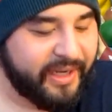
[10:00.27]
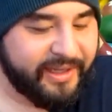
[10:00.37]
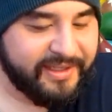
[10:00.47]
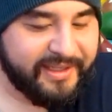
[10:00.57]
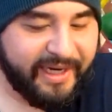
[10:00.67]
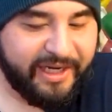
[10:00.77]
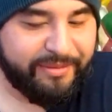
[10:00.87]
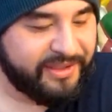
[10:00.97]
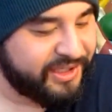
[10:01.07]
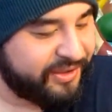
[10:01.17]
And the
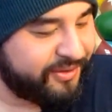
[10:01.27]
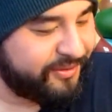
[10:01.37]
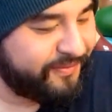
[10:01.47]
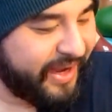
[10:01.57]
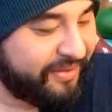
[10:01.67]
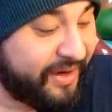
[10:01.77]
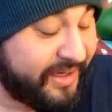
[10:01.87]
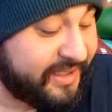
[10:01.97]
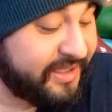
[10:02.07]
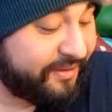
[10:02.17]
stadium in general, I think
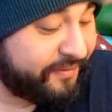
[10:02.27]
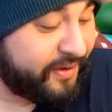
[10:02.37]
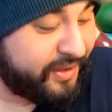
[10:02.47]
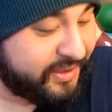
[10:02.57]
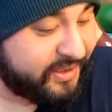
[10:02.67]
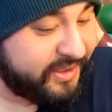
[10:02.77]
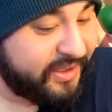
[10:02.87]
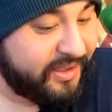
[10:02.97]
this is the first